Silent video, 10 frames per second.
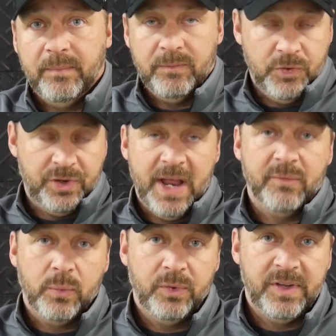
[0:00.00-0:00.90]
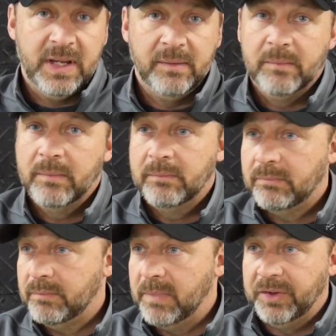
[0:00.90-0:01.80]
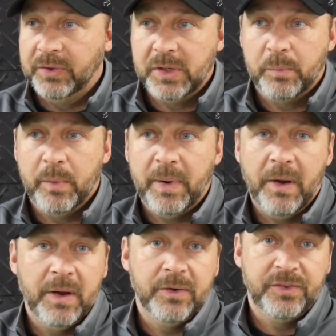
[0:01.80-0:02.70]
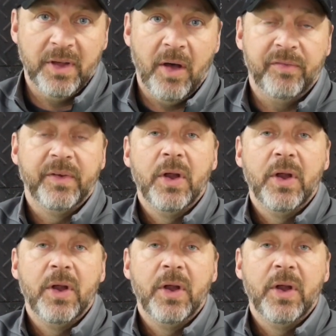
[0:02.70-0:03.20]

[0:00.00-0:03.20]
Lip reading: you should have a routine. Mentally, you're preparing yourself